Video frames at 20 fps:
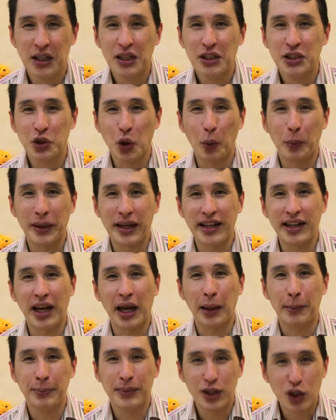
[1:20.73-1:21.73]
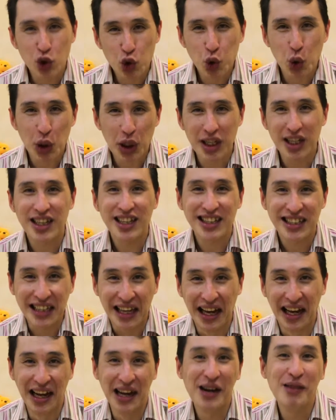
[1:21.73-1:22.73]
So being a mature
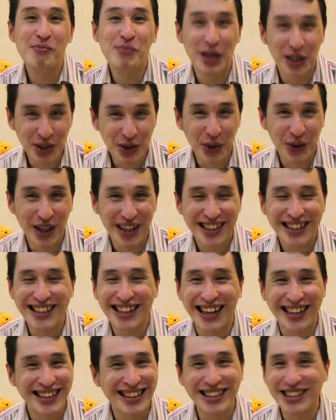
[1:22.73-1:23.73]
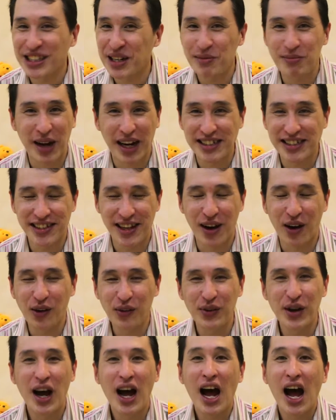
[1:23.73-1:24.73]
ENTJ
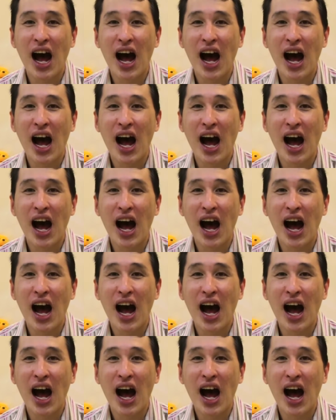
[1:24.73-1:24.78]
myself,